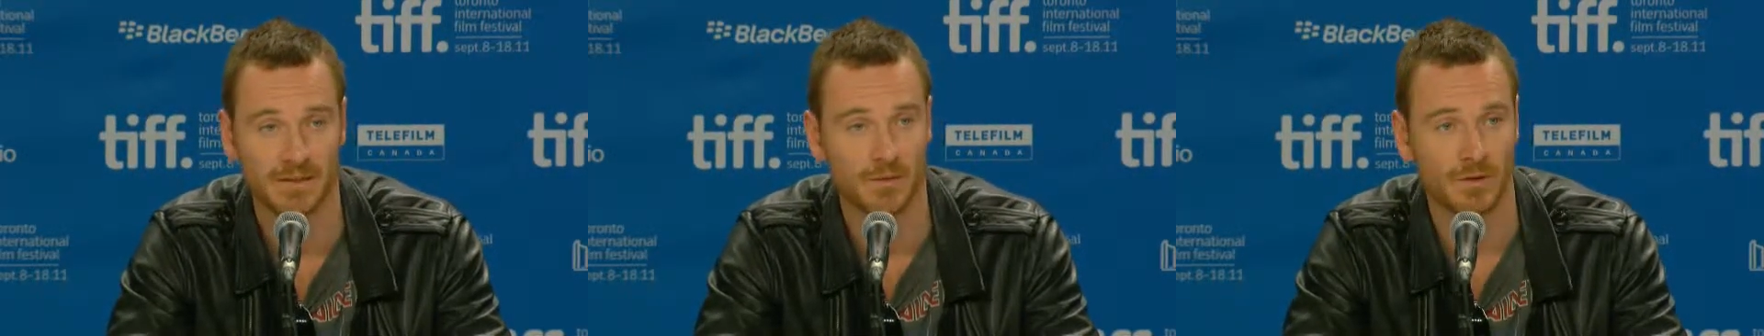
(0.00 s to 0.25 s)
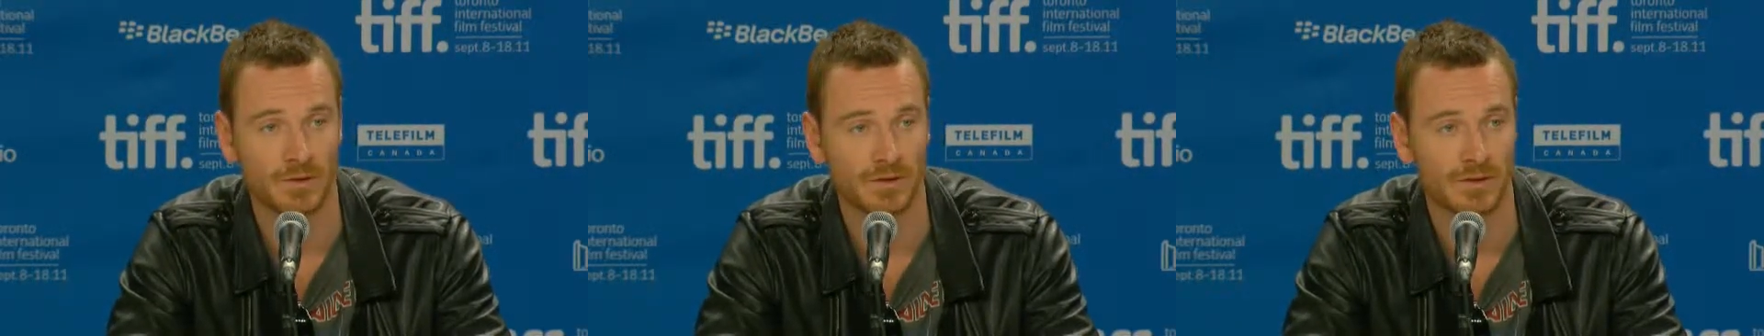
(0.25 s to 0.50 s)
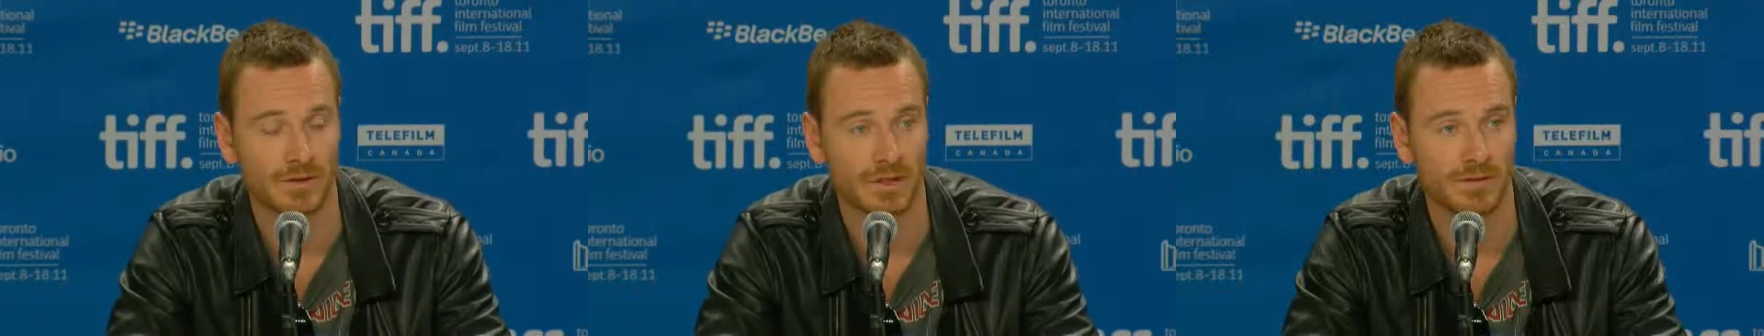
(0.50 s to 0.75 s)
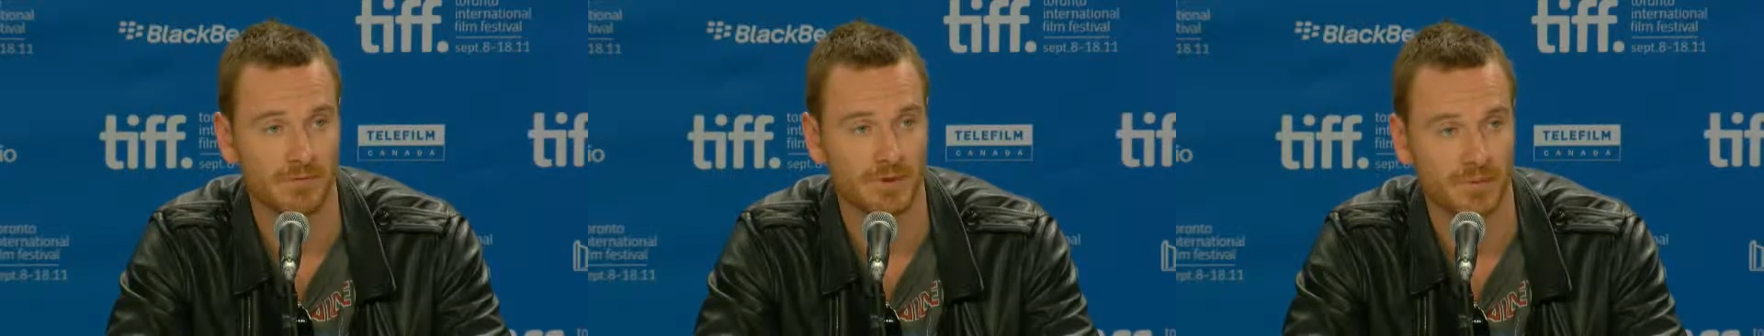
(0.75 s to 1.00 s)
audiences
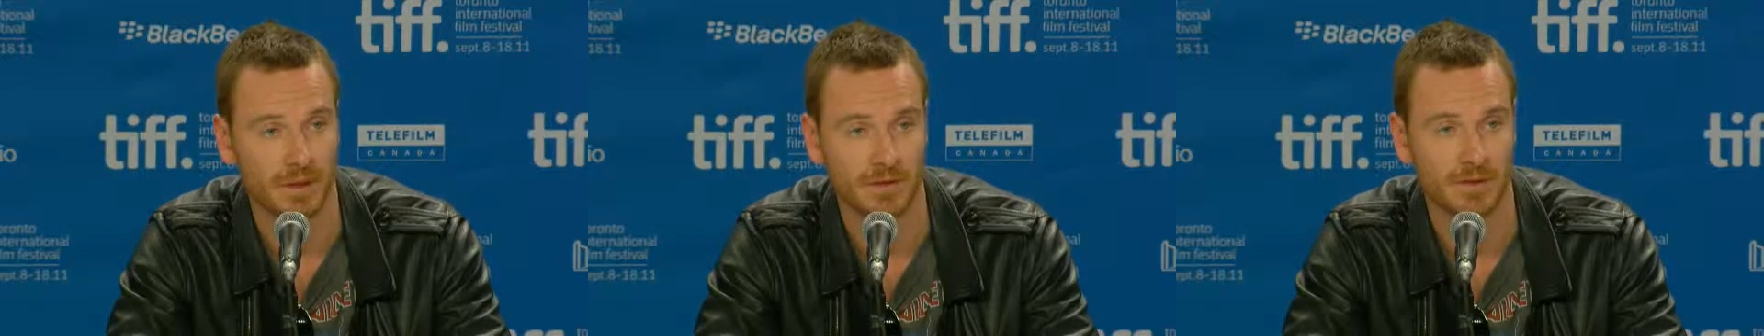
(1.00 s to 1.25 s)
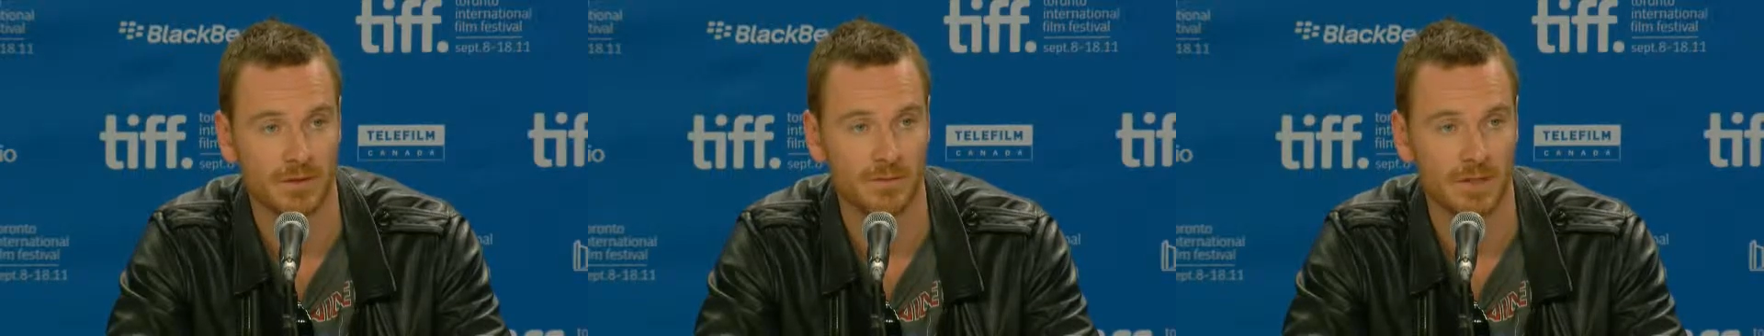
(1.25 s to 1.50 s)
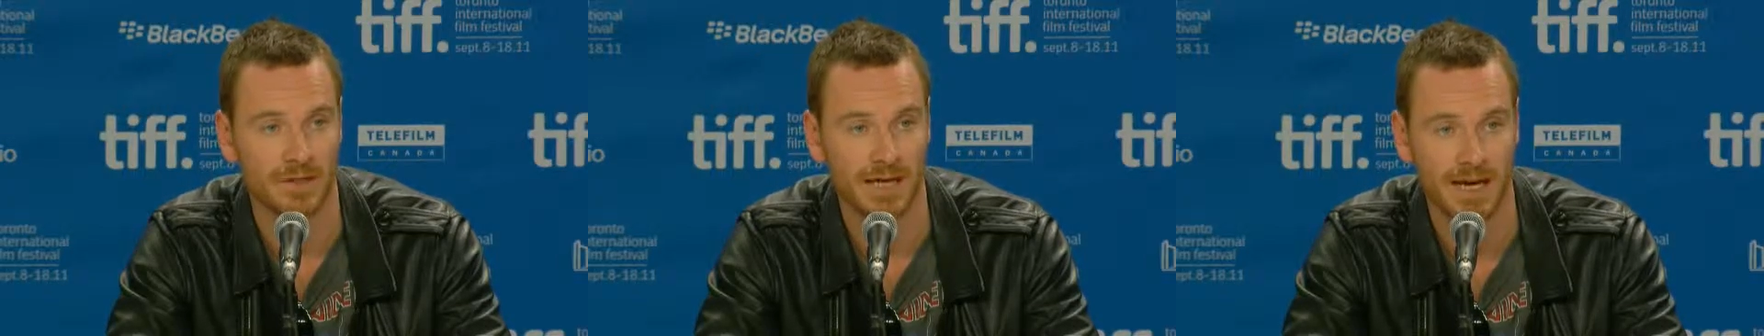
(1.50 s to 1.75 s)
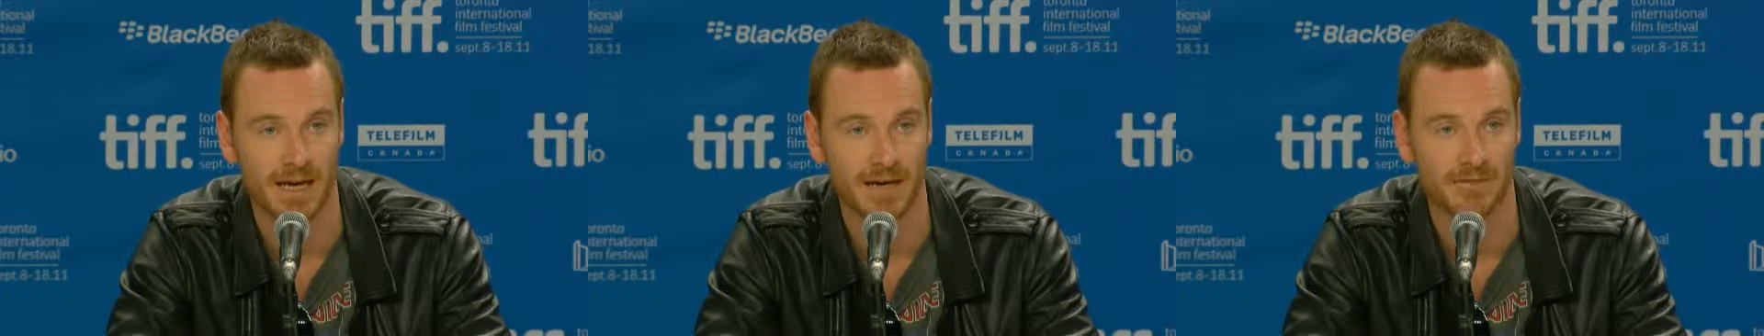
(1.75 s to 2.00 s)
have responded the way they
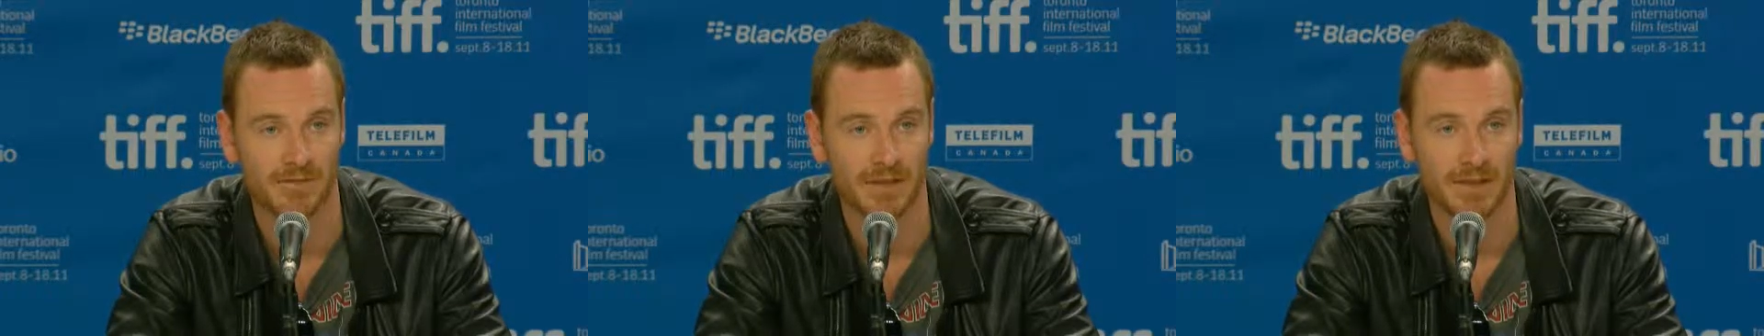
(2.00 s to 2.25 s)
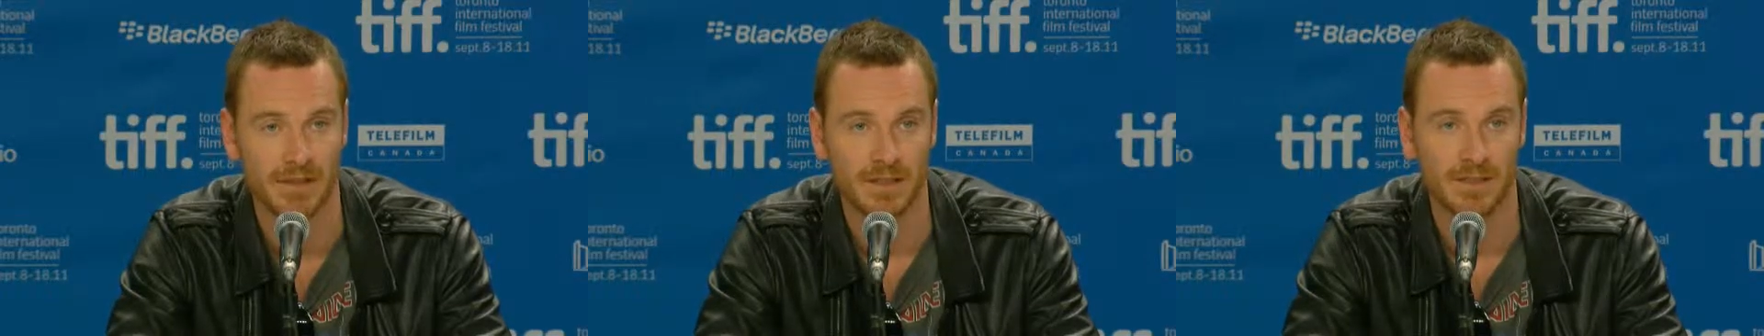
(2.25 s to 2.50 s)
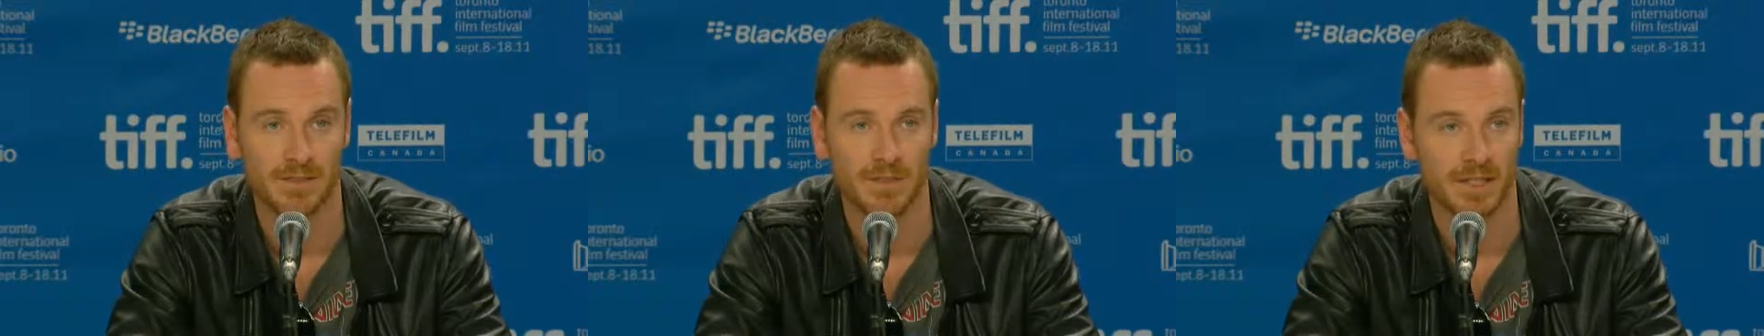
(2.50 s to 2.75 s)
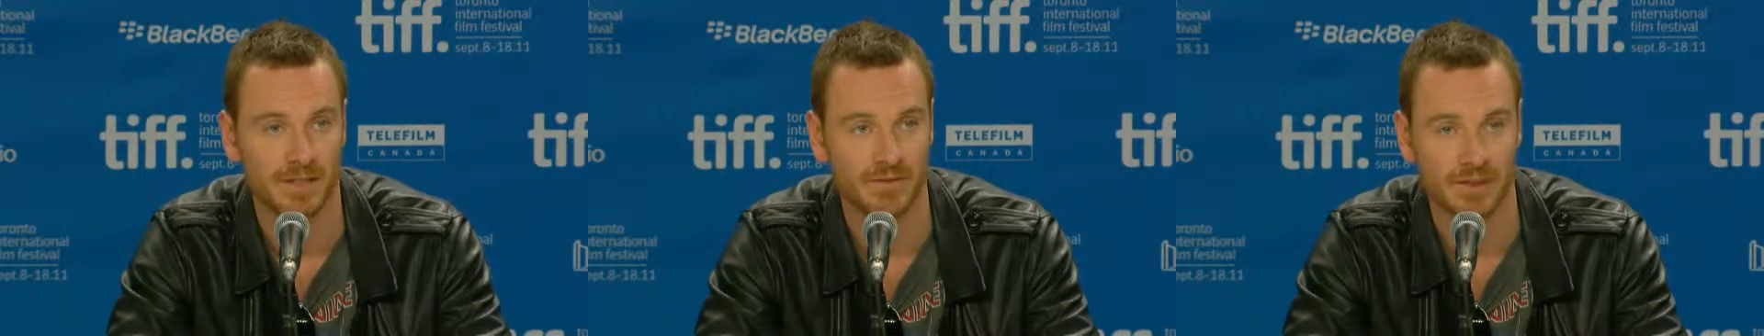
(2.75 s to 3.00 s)
have, and
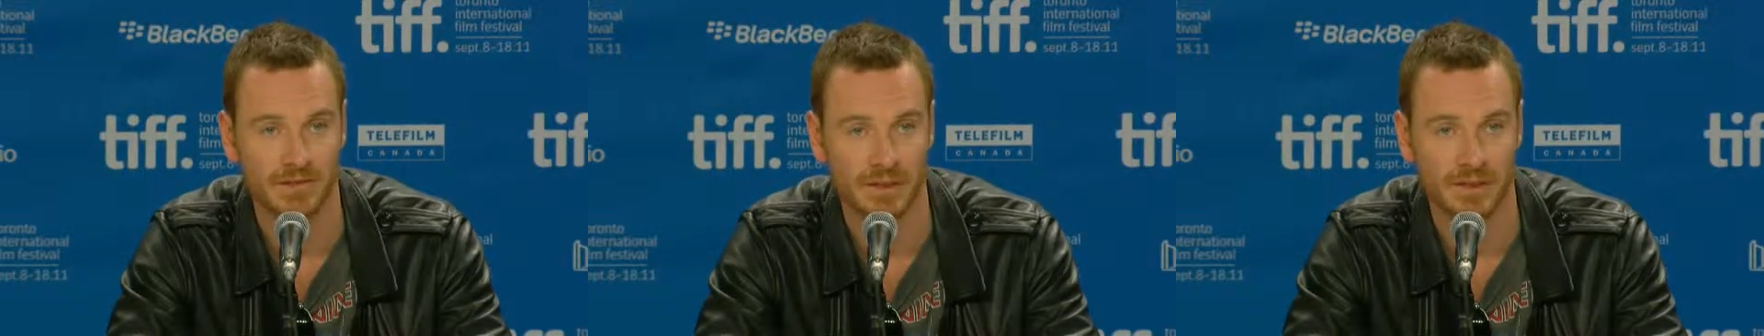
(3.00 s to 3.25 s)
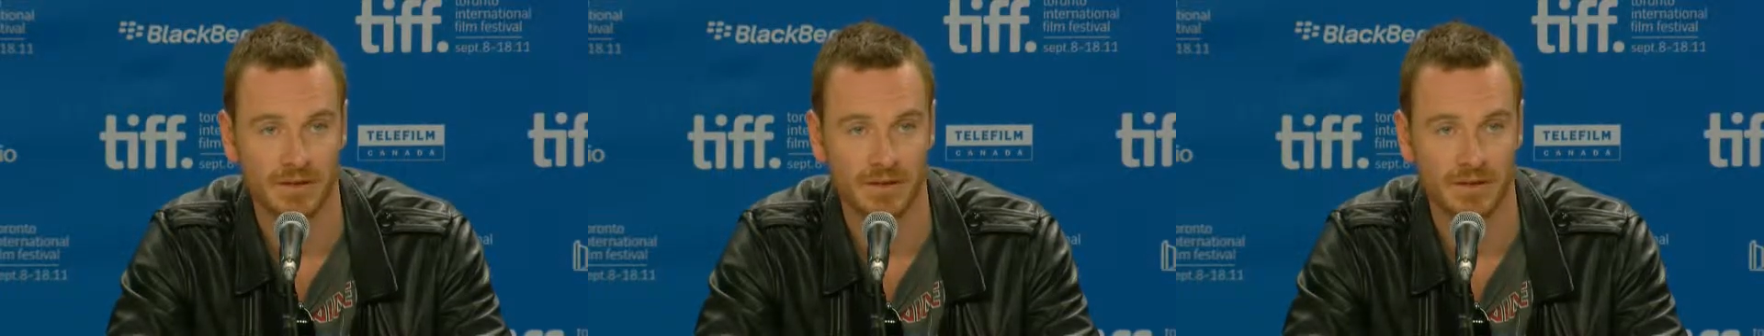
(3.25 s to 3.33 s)
meaning that